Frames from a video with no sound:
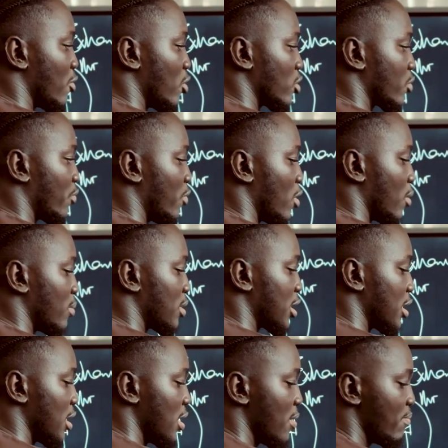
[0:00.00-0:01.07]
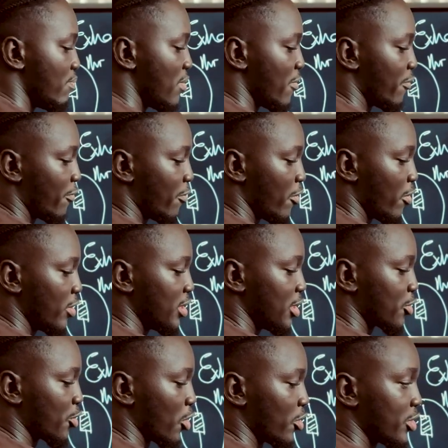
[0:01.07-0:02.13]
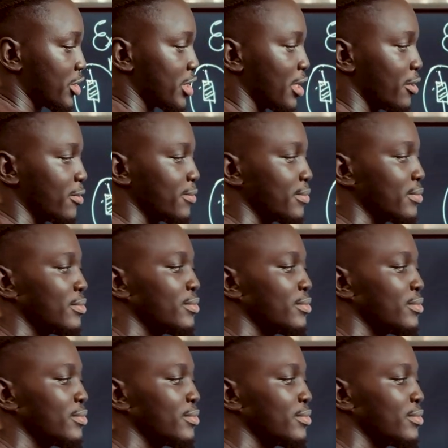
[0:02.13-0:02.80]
was formed before the third sell,